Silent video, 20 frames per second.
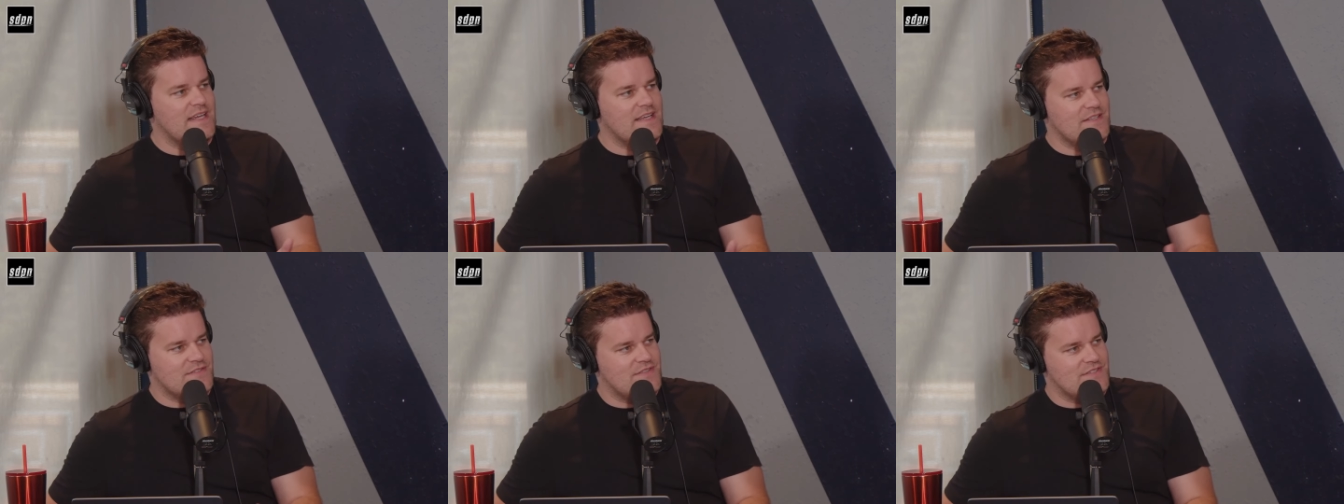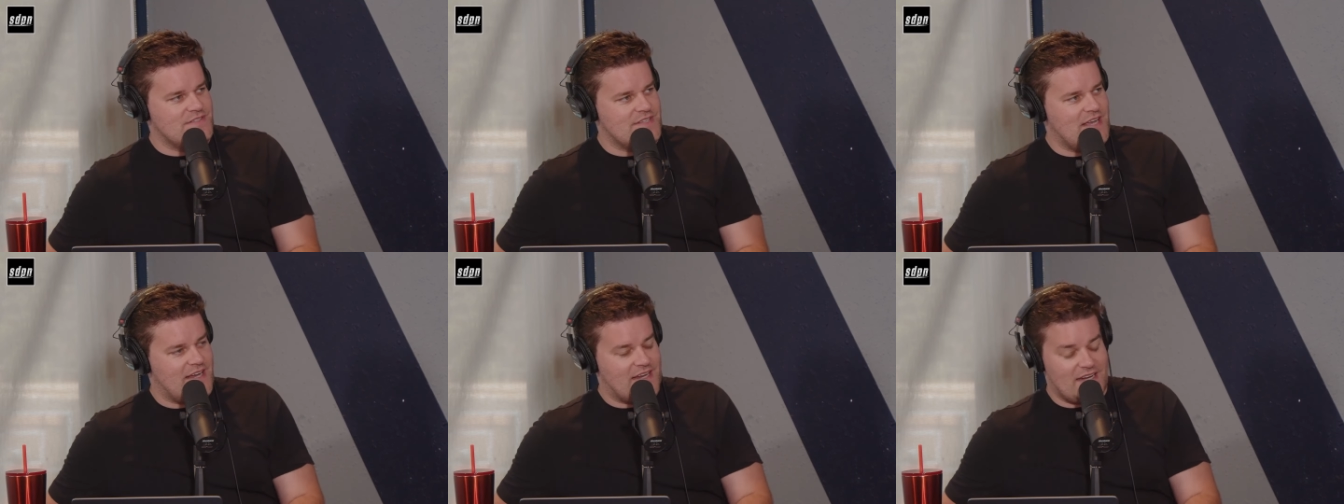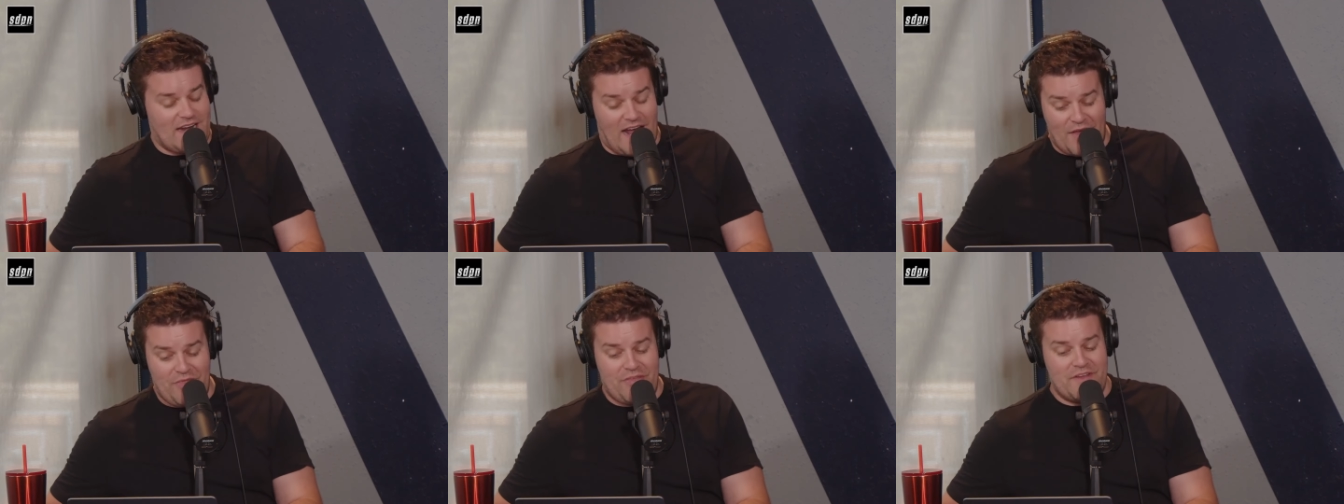he's the second.
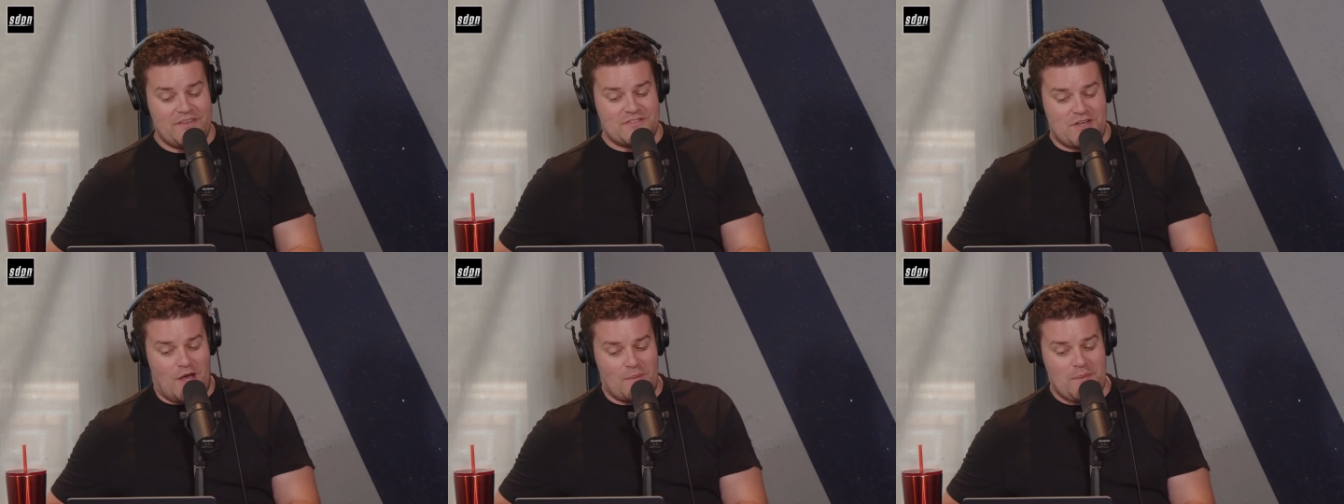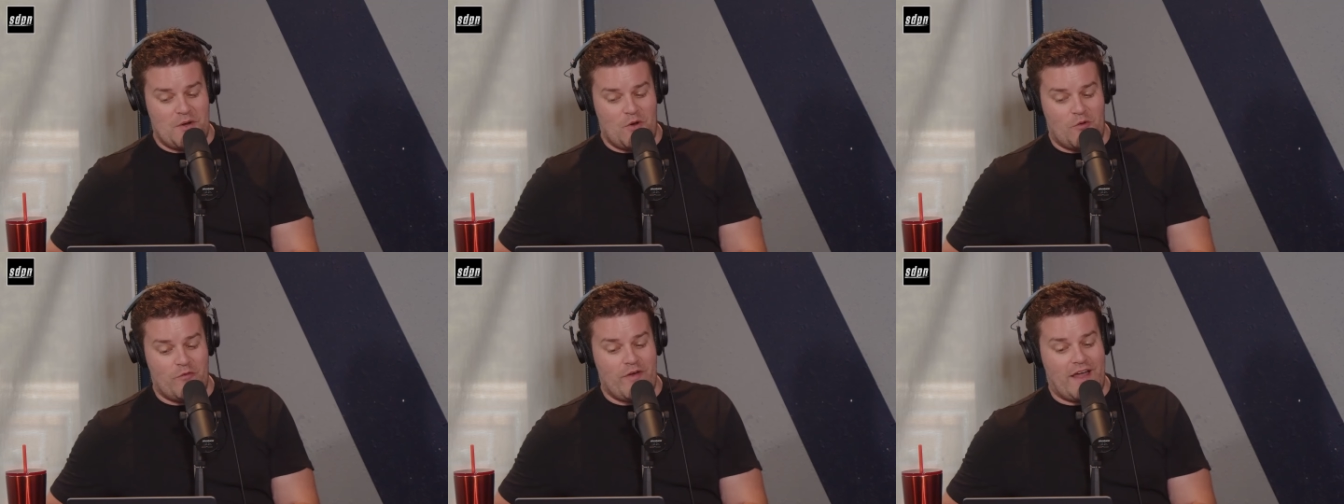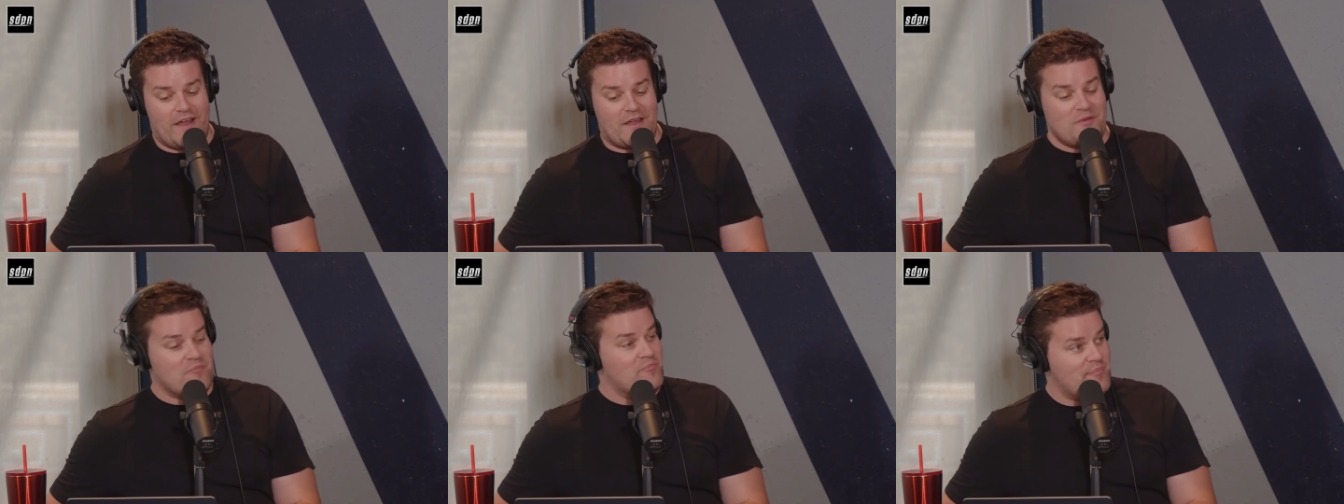I think Tommy
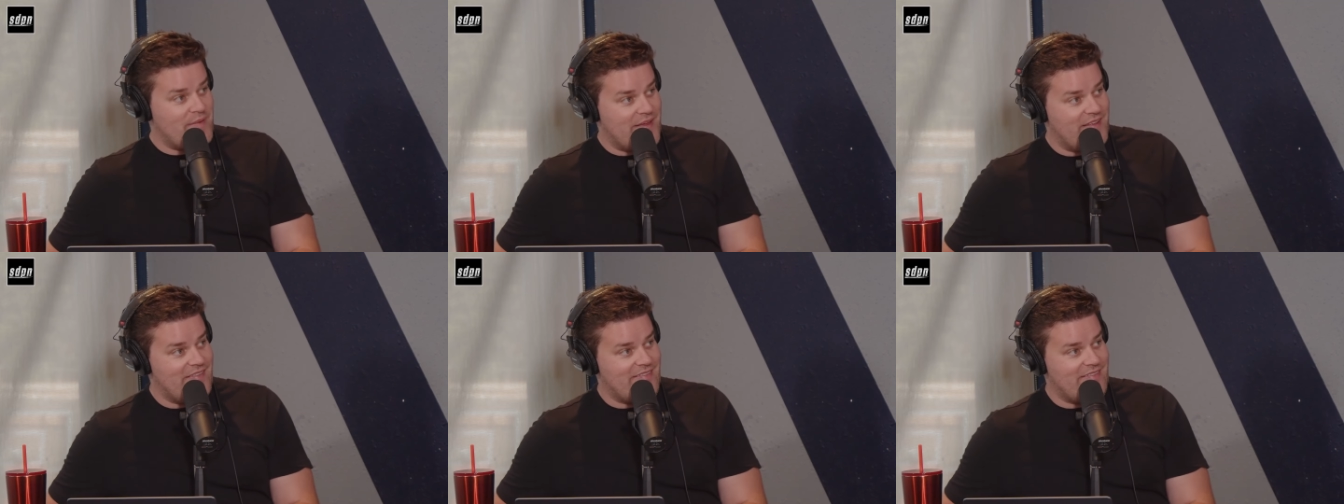Novak can be